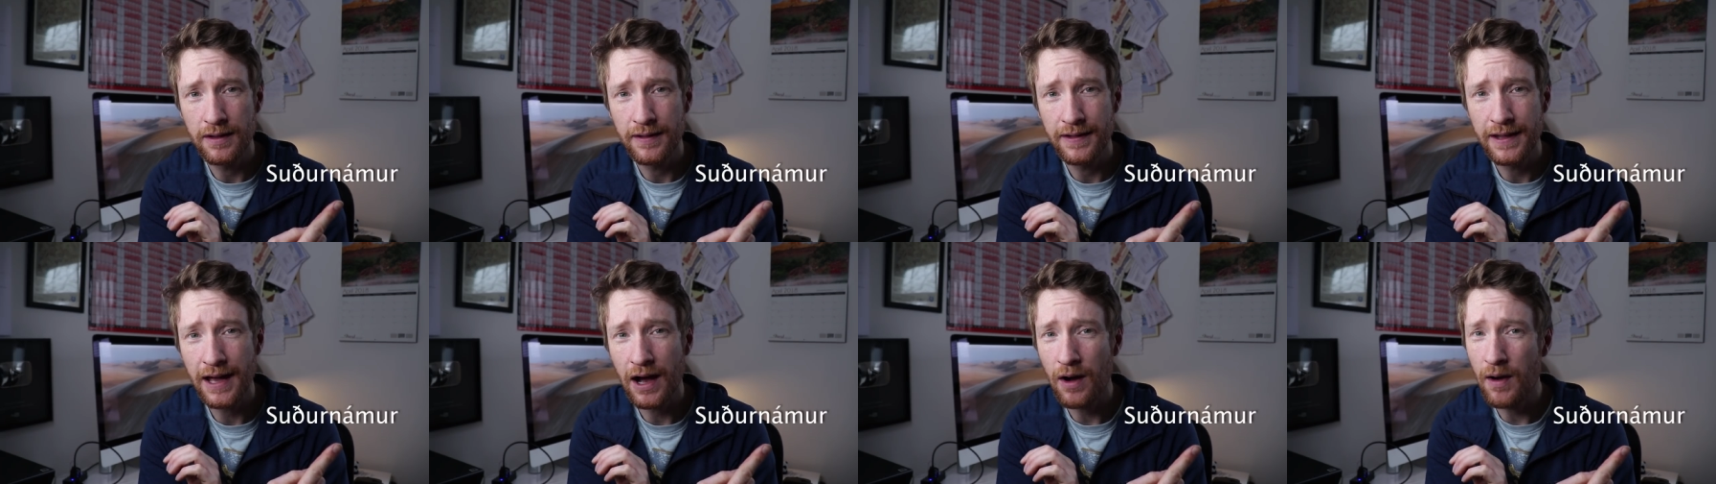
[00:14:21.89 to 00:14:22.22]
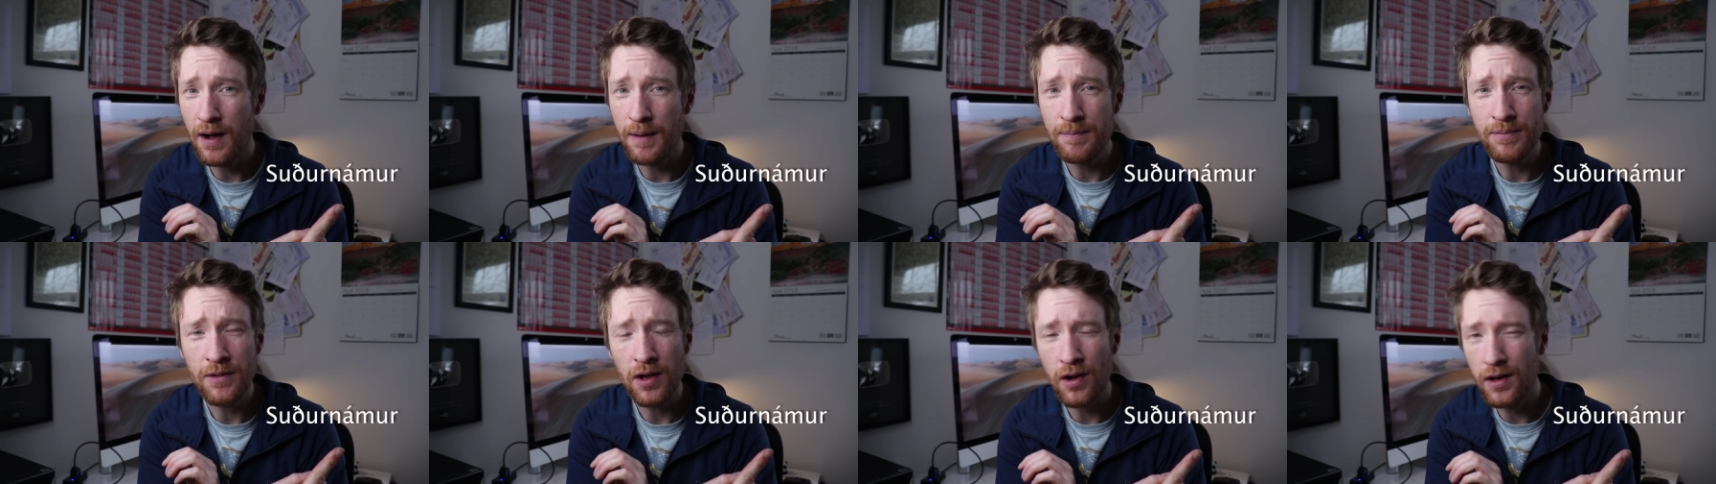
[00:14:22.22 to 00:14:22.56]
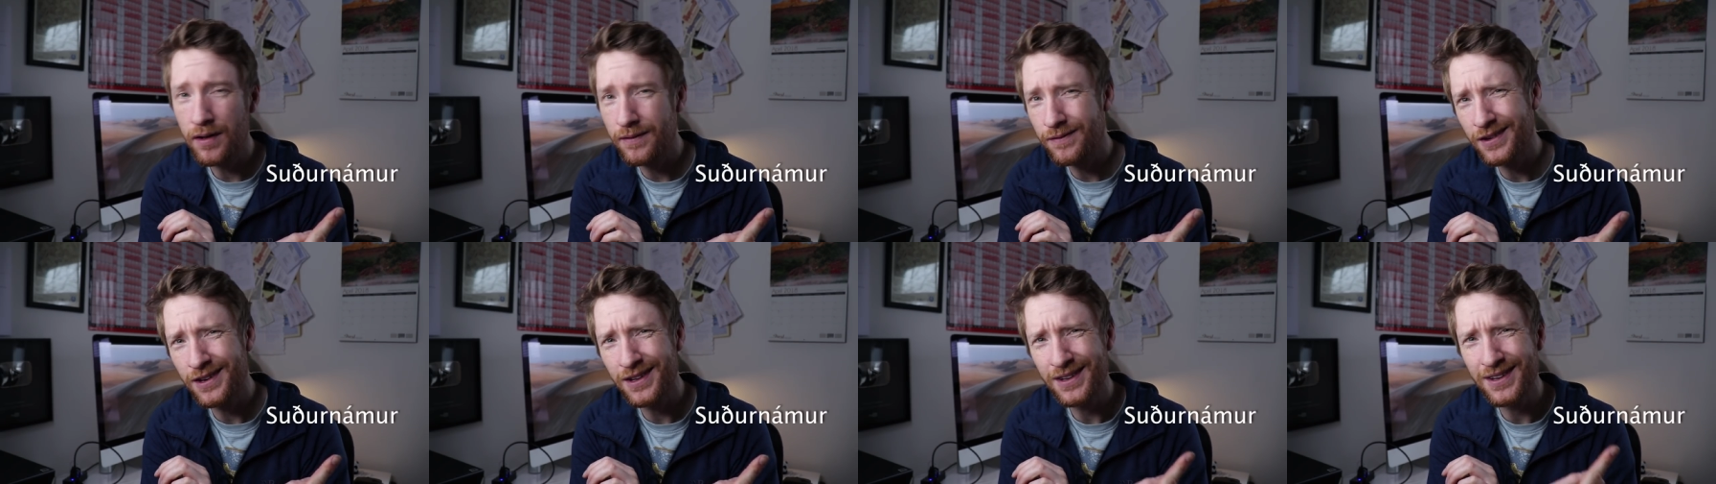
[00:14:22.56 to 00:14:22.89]
Now I'm
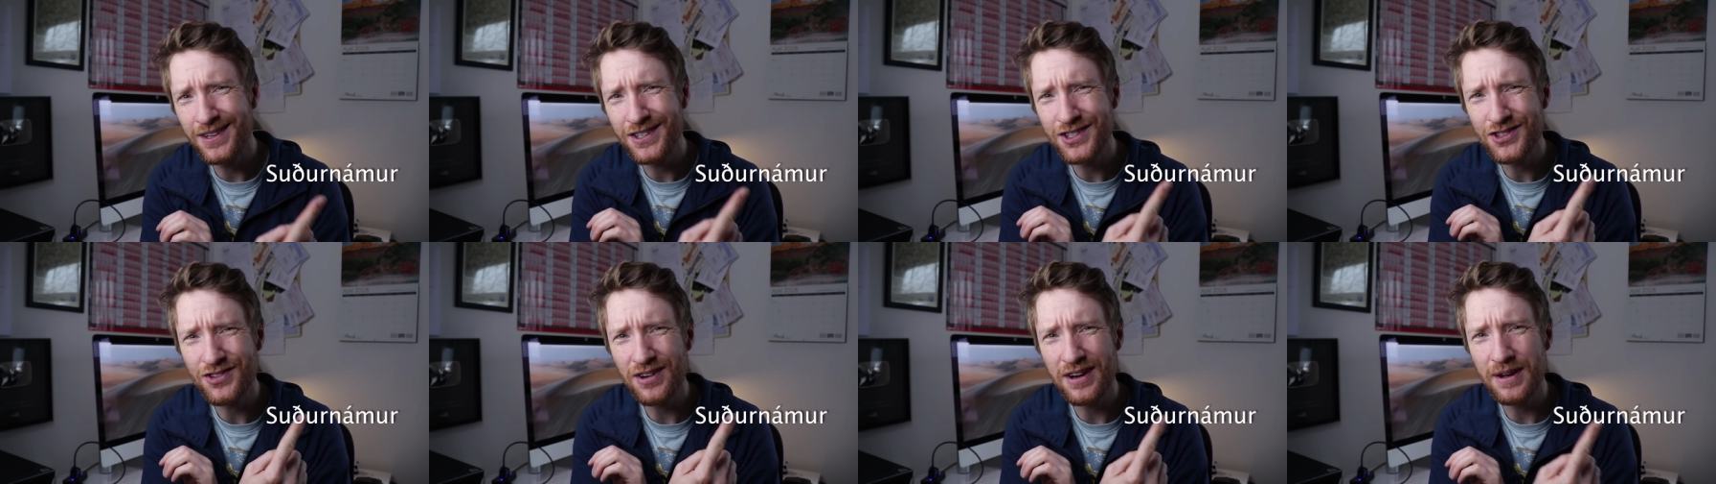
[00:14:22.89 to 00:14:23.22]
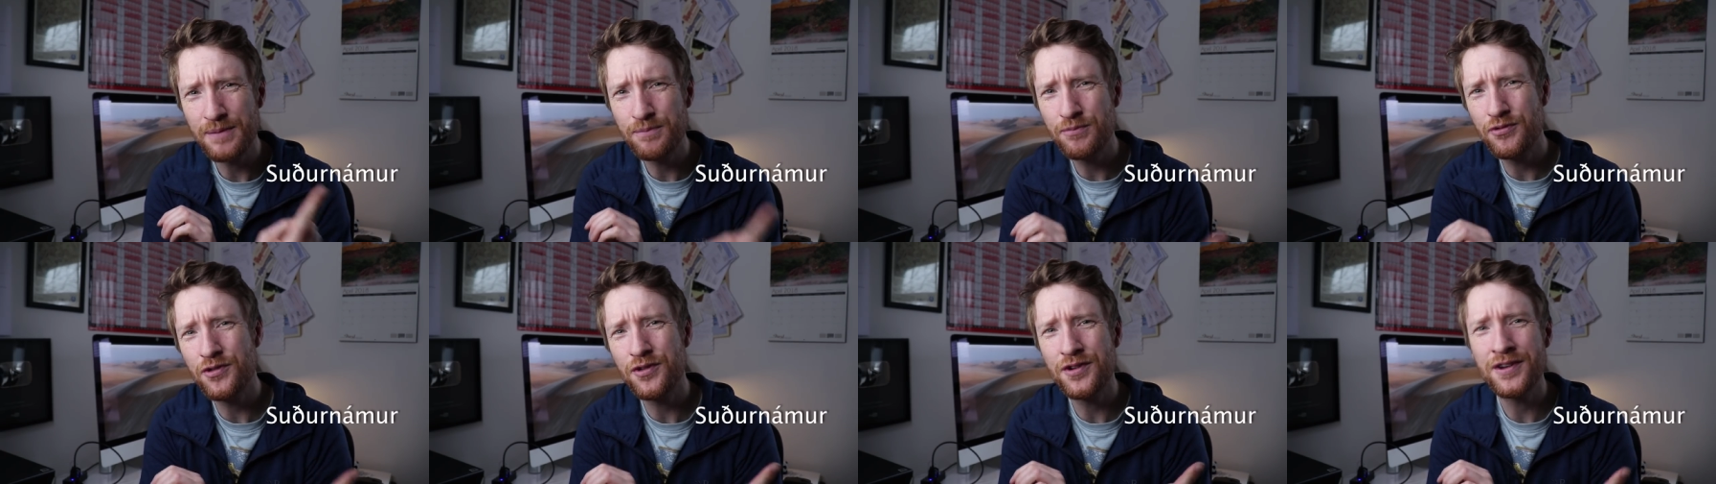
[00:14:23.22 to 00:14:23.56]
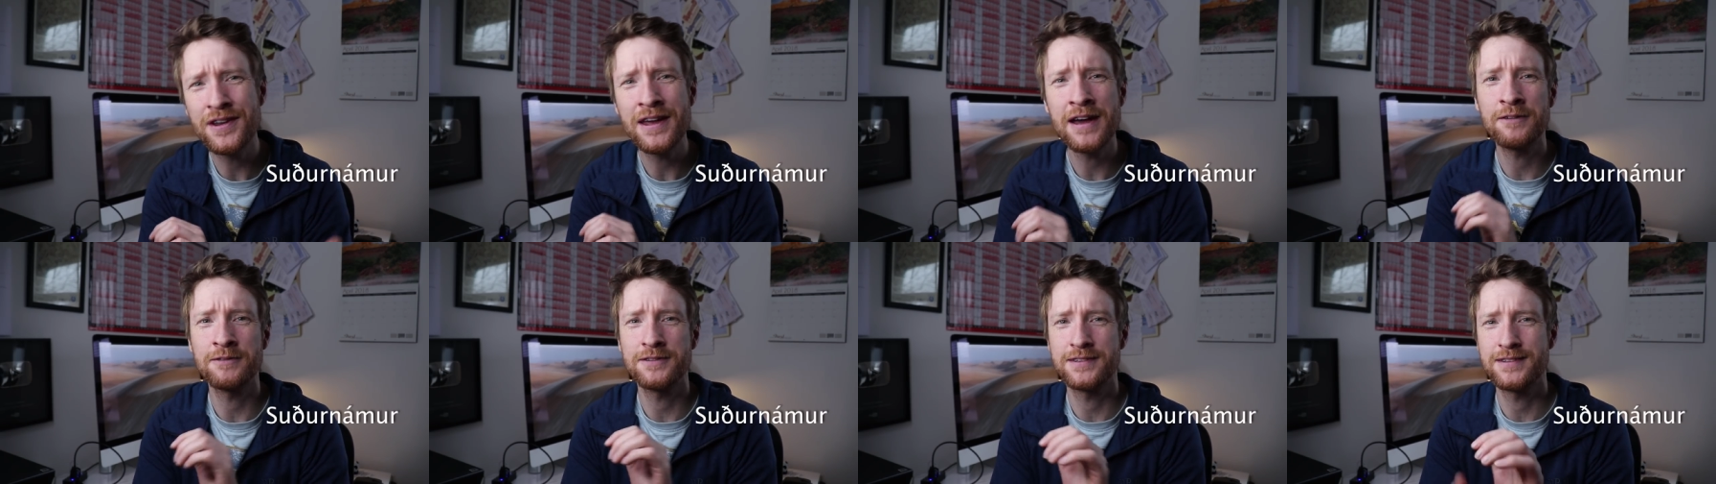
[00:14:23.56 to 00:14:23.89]
not even going to try and
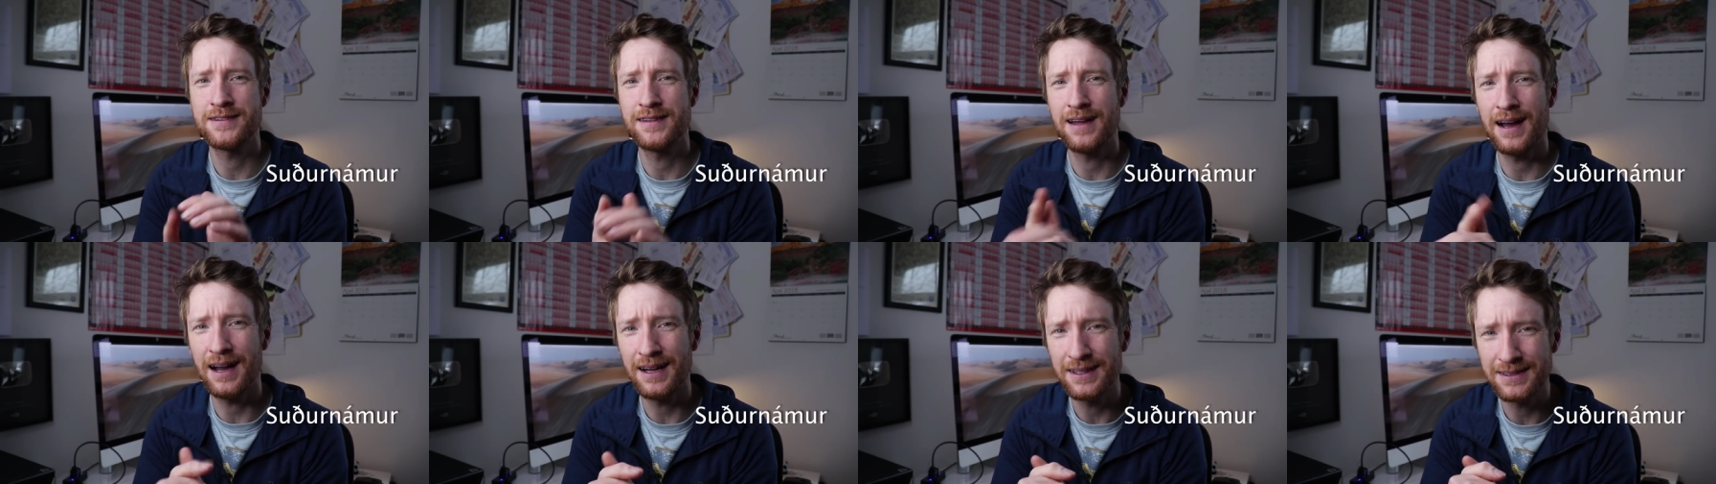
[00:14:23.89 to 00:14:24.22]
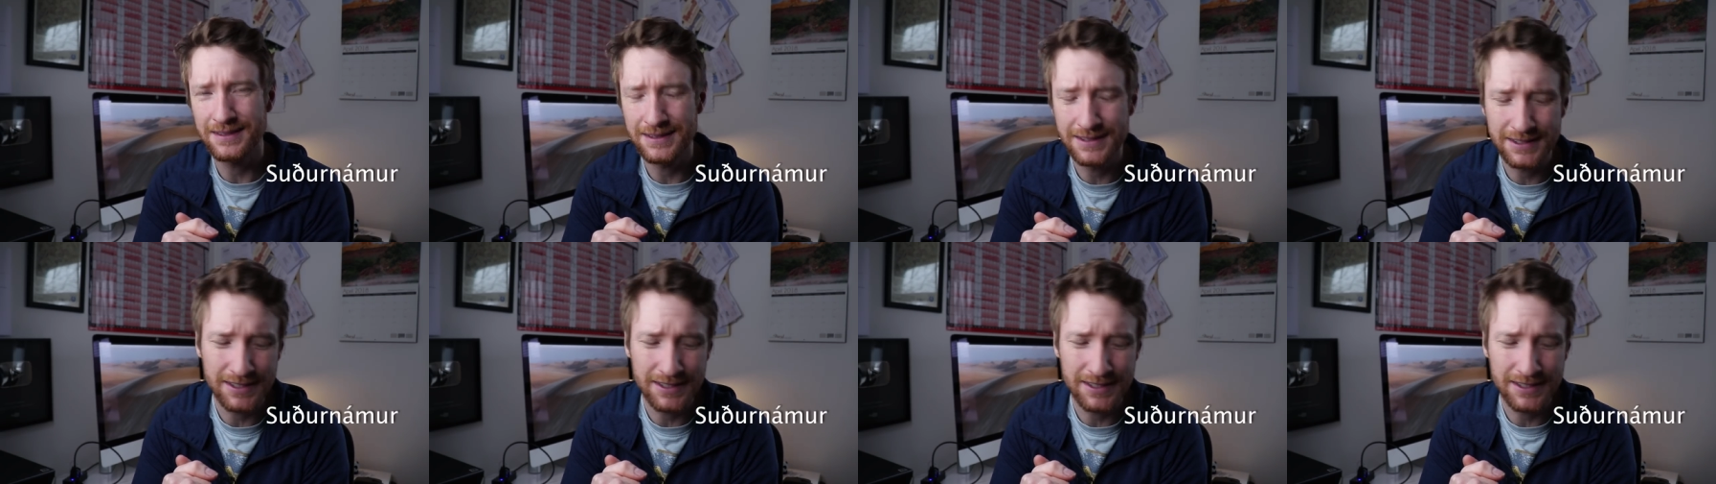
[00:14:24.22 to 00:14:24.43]
pronounce that